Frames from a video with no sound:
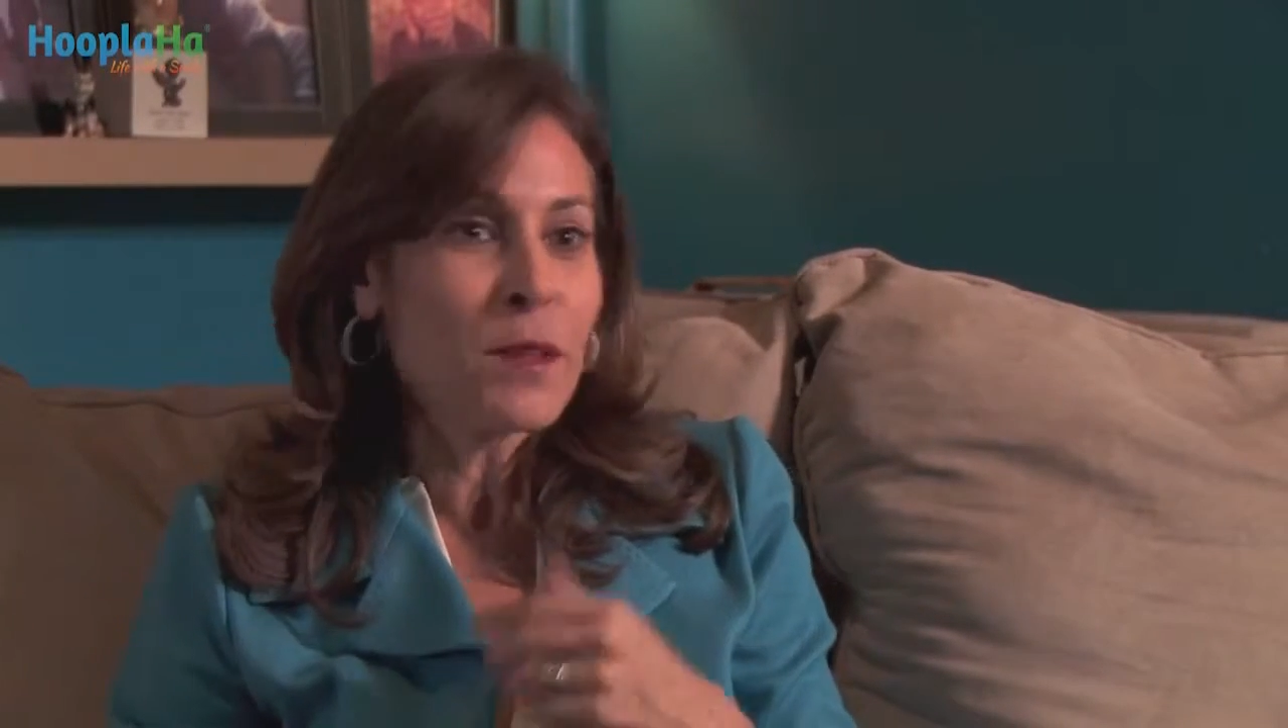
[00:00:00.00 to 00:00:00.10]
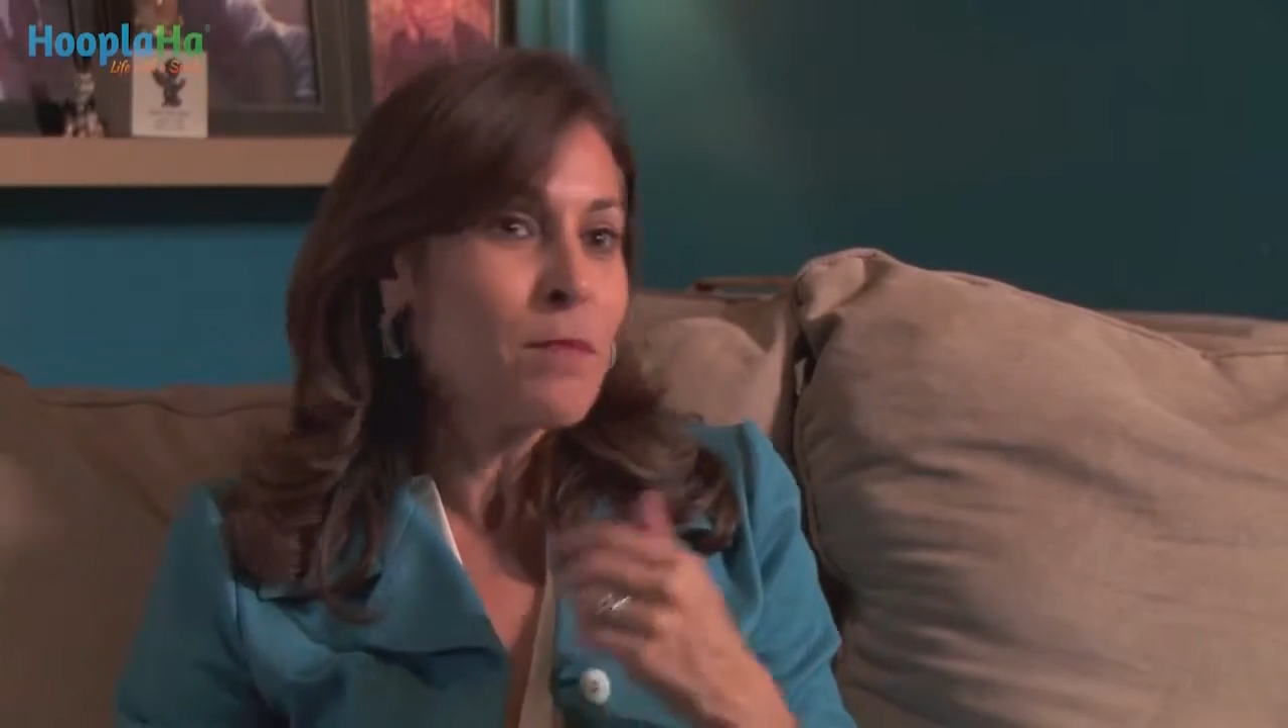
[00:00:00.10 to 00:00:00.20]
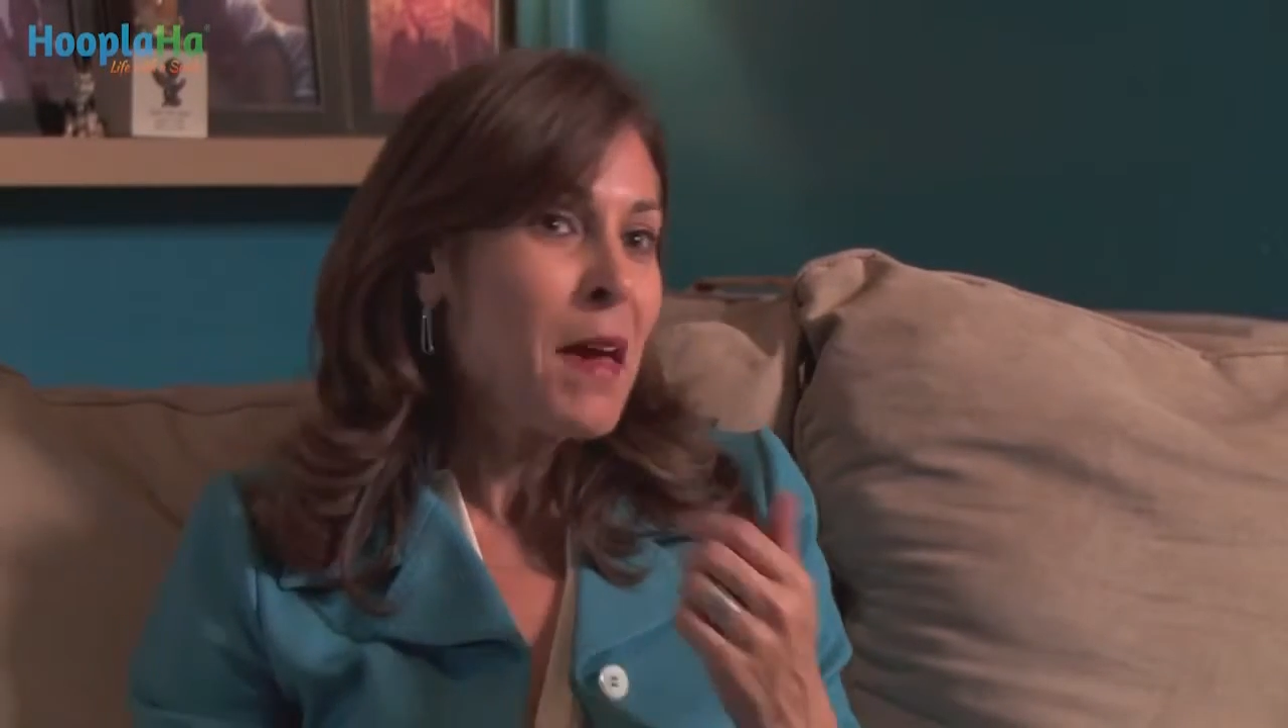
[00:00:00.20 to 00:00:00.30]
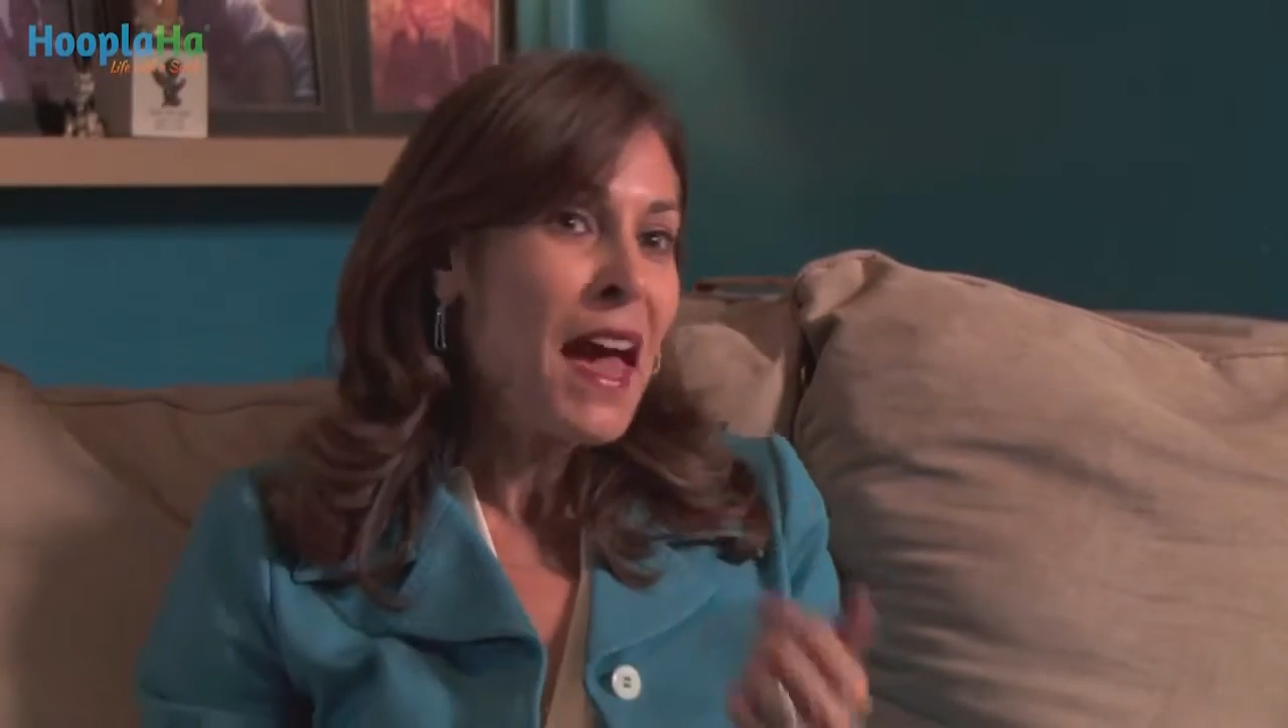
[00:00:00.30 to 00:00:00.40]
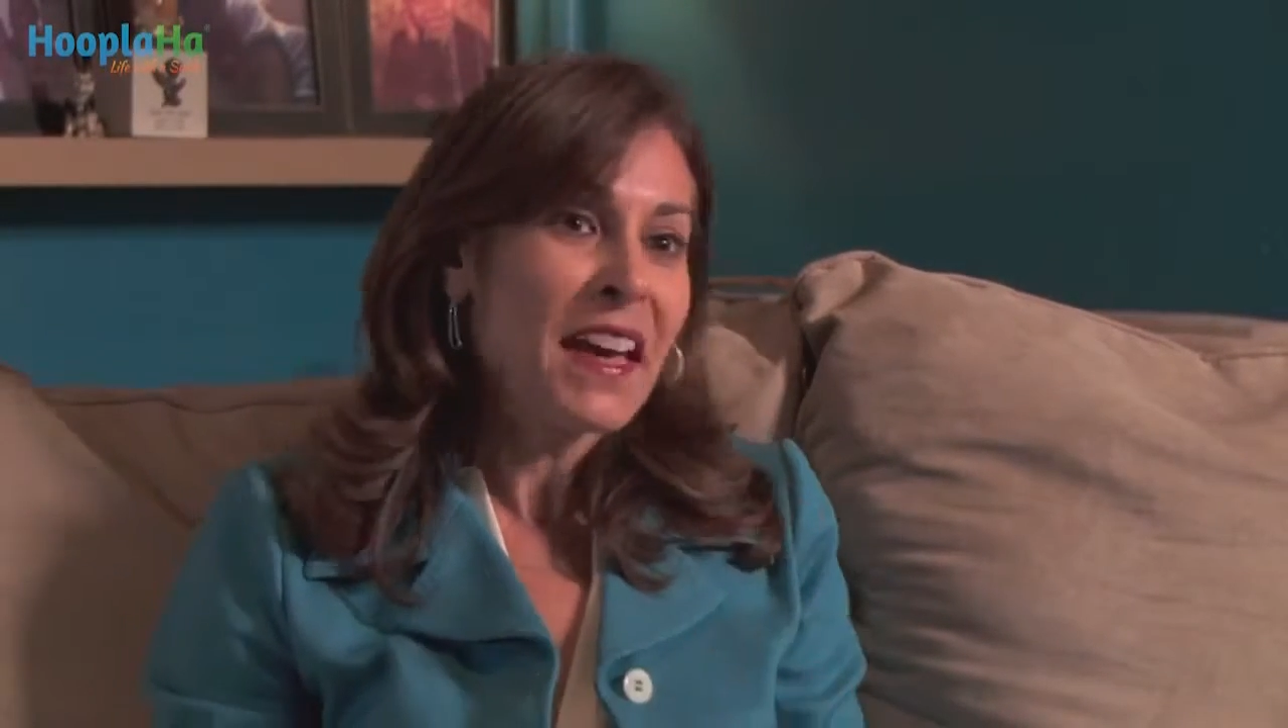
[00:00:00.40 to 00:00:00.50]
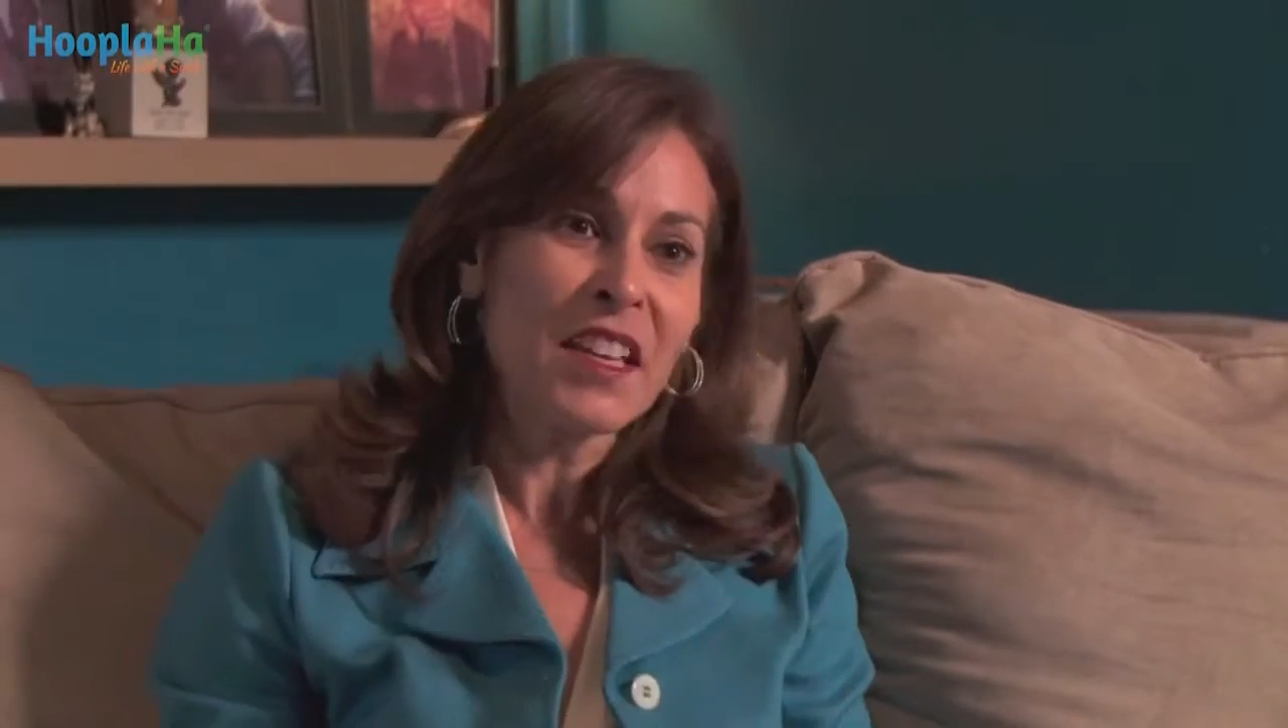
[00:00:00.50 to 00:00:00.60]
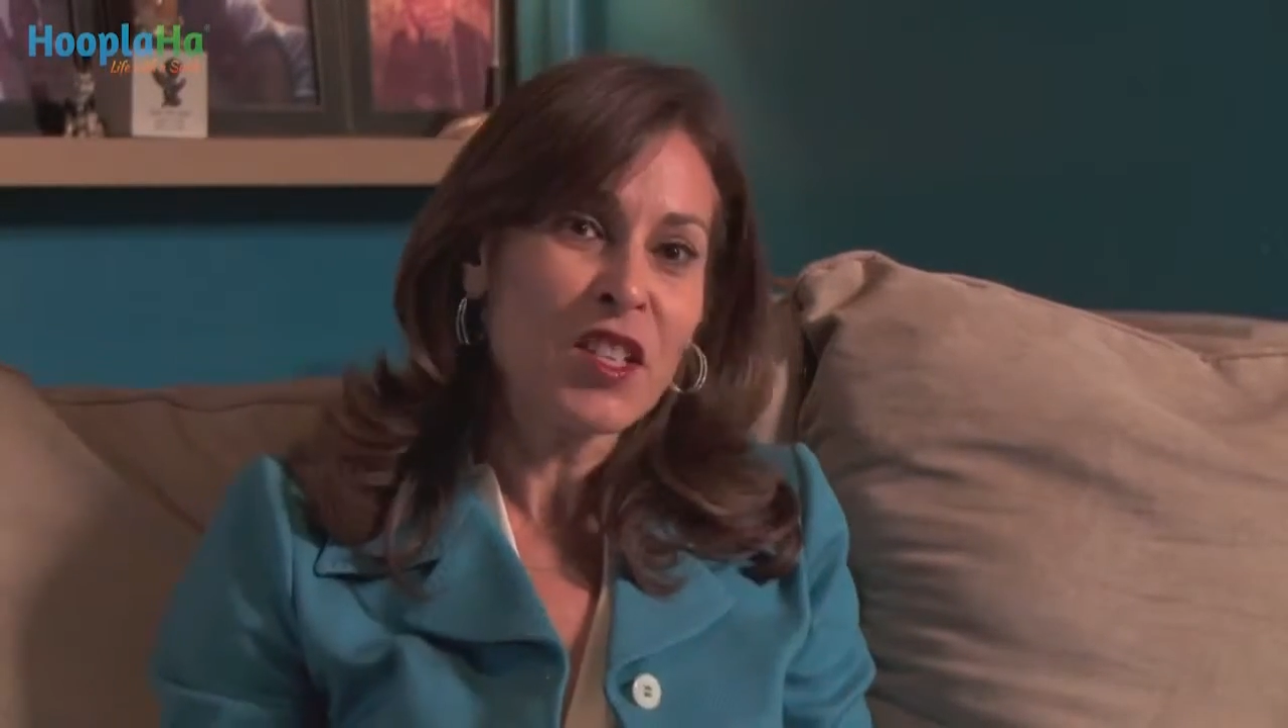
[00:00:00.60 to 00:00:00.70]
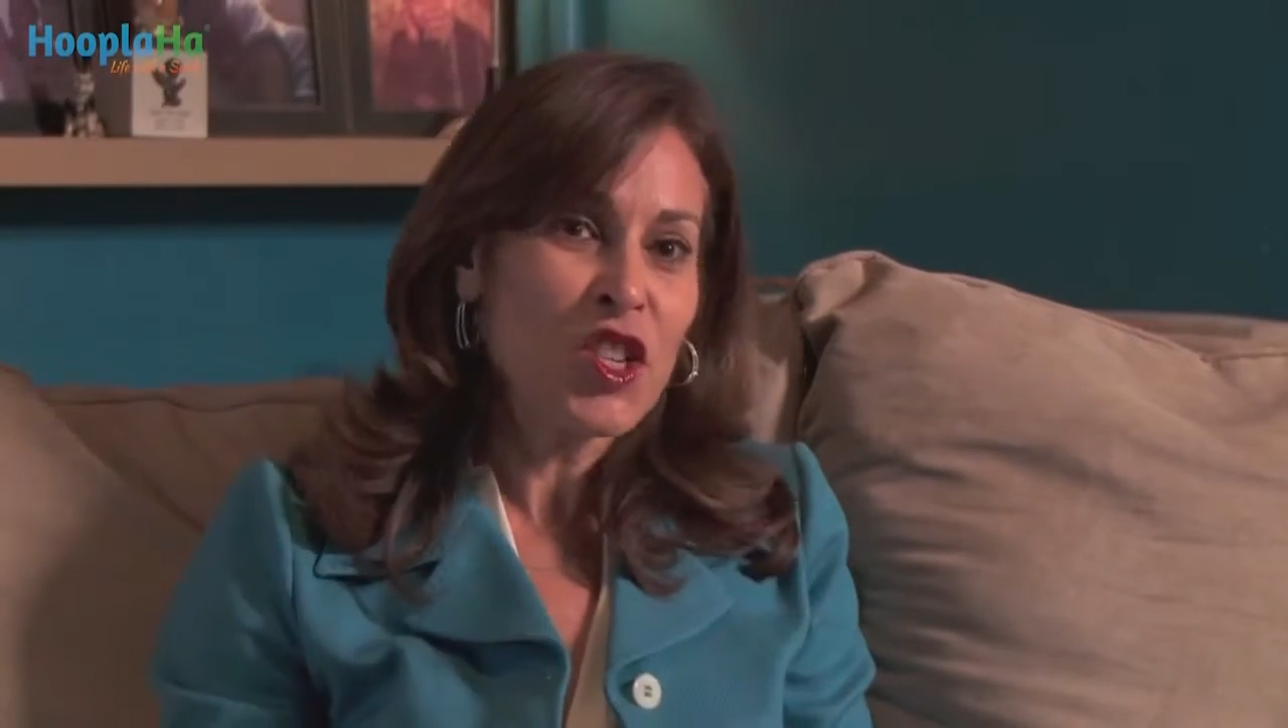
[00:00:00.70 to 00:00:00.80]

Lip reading: and mac and